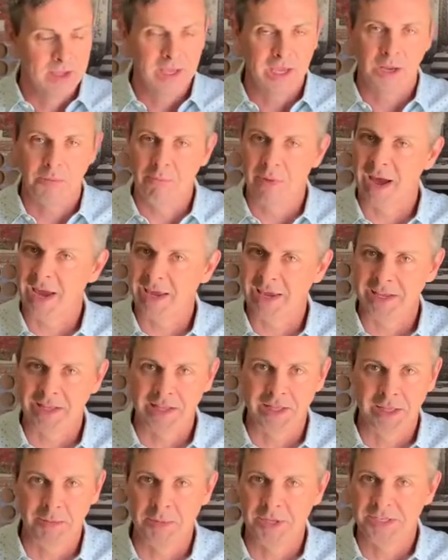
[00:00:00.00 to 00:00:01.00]
in my
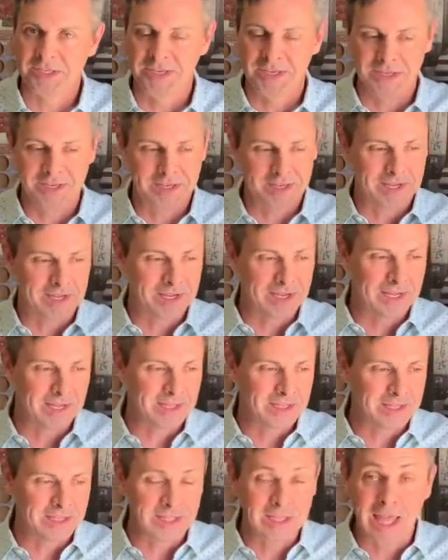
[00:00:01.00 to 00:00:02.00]
limited
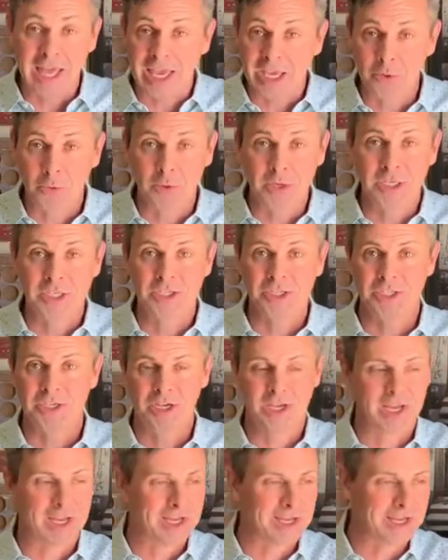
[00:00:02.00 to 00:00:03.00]
uh, language
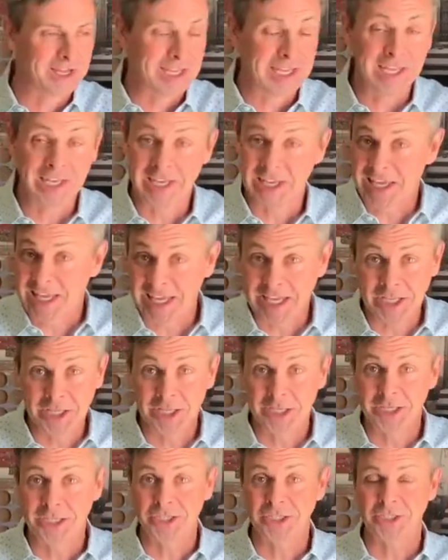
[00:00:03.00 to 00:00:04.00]
uh, in
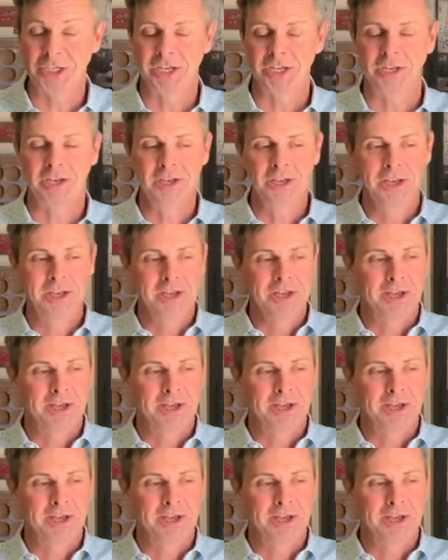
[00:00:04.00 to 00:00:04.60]
English and